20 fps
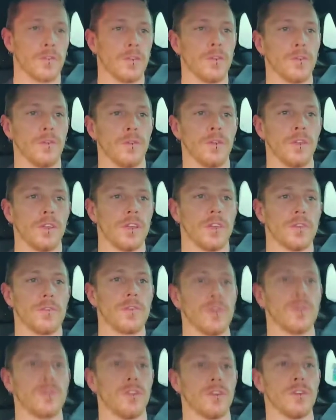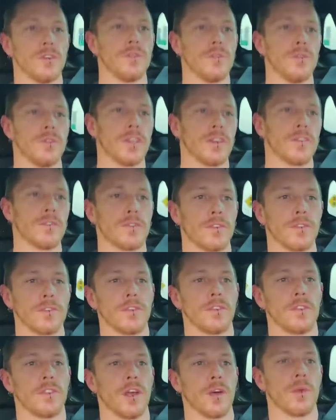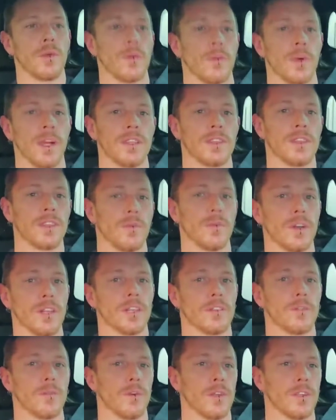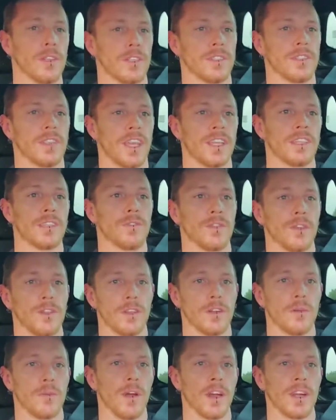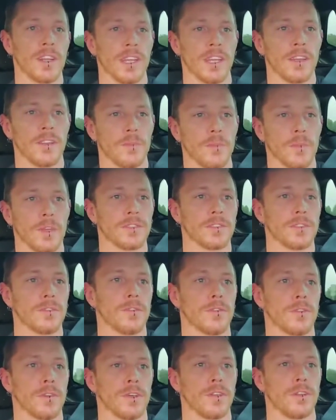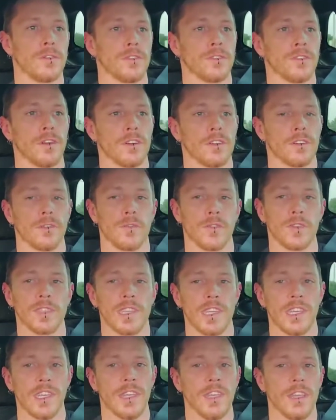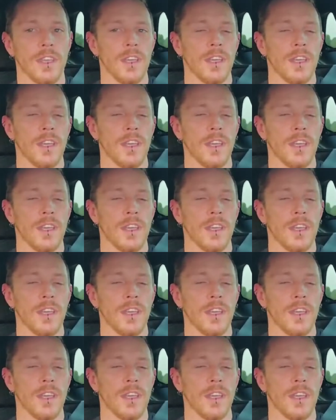you do lift lower weight than what it really takes for you to break down the muscle, for you to start to fatigue,